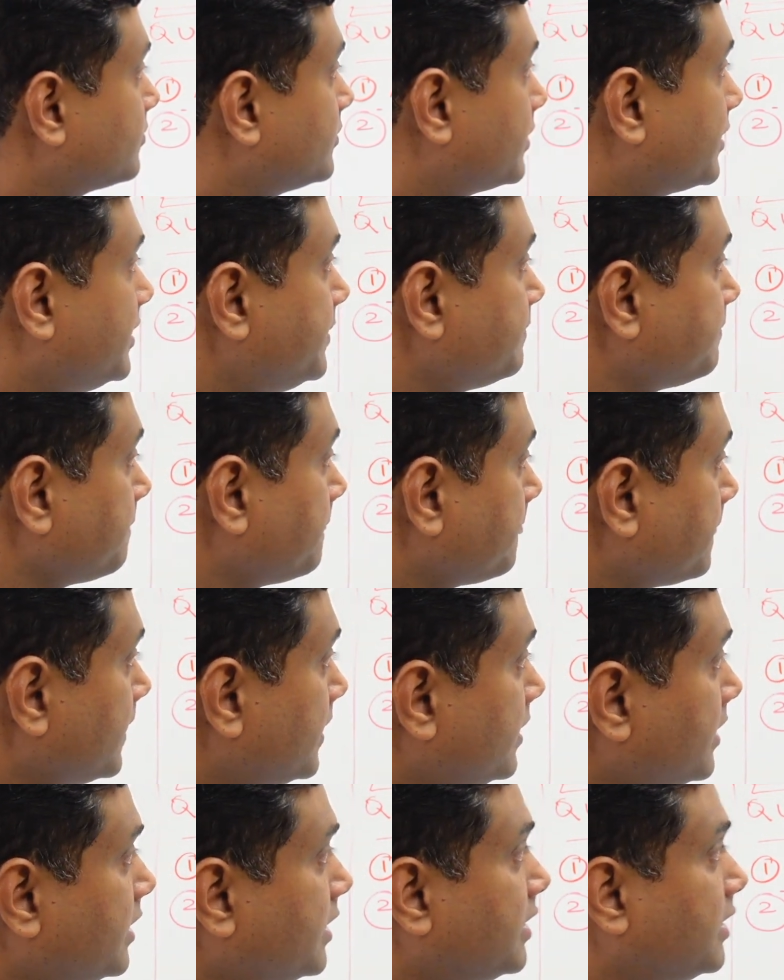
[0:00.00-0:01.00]
Okay.
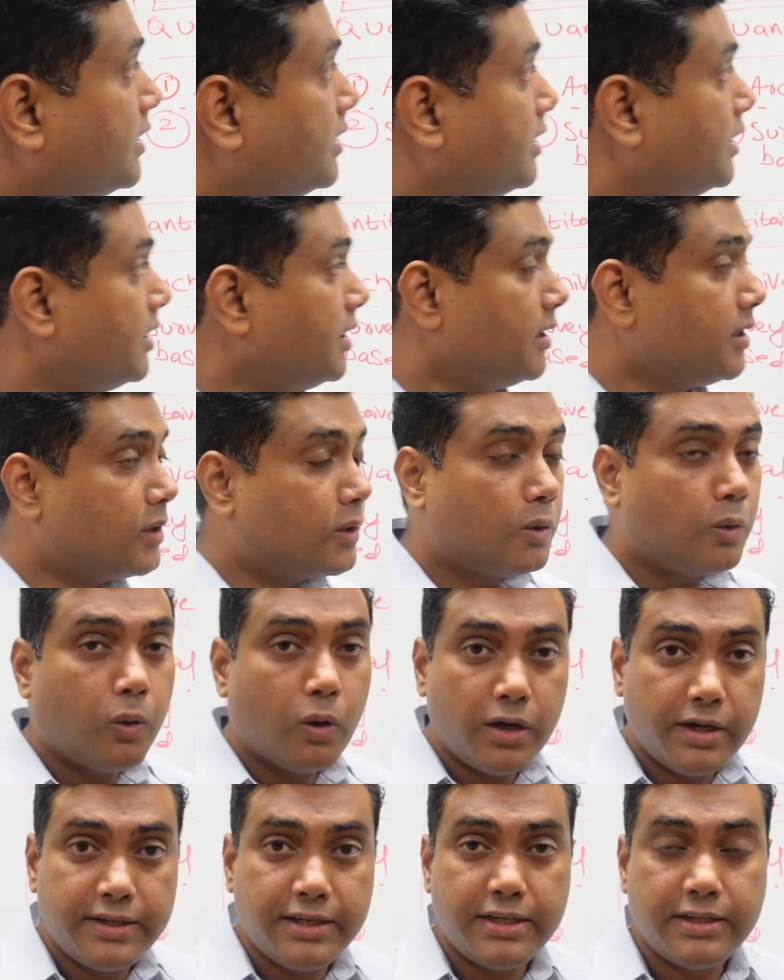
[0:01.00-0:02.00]
In
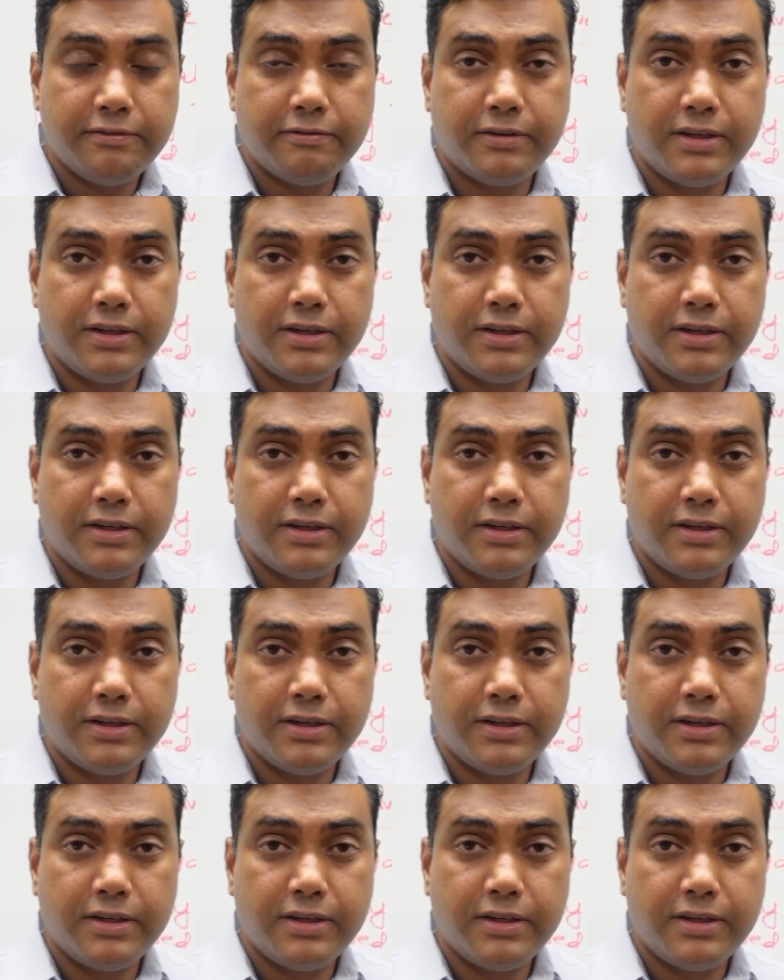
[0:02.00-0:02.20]
qualitative